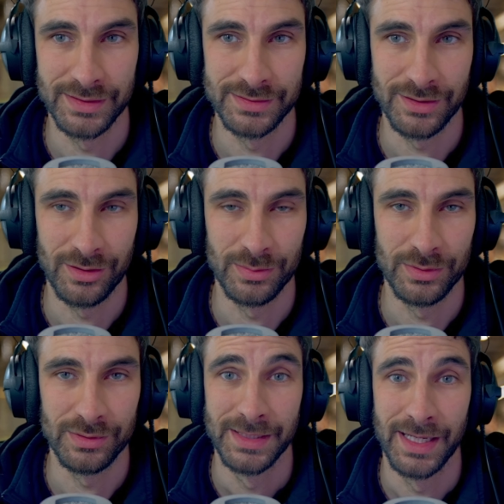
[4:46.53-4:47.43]
It's
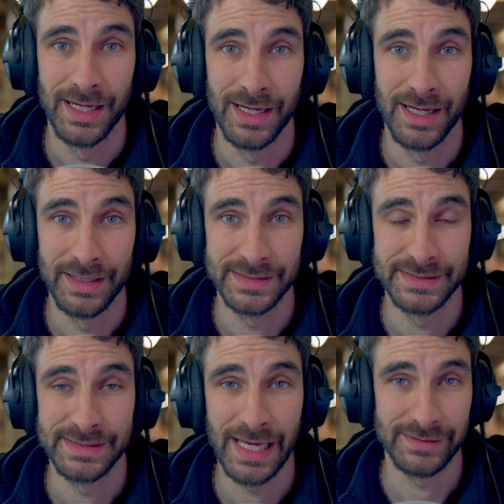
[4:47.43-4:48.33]
horrible. And
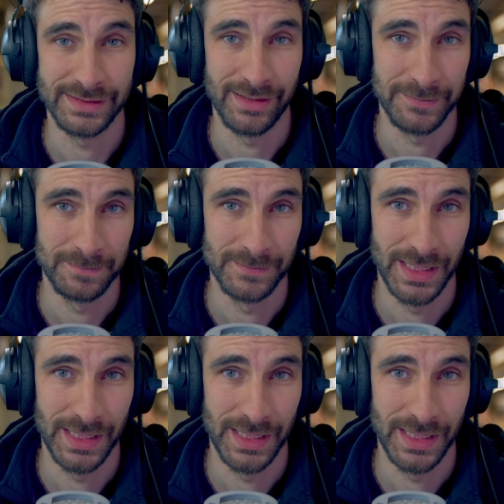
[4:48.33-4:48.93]
this is the outside.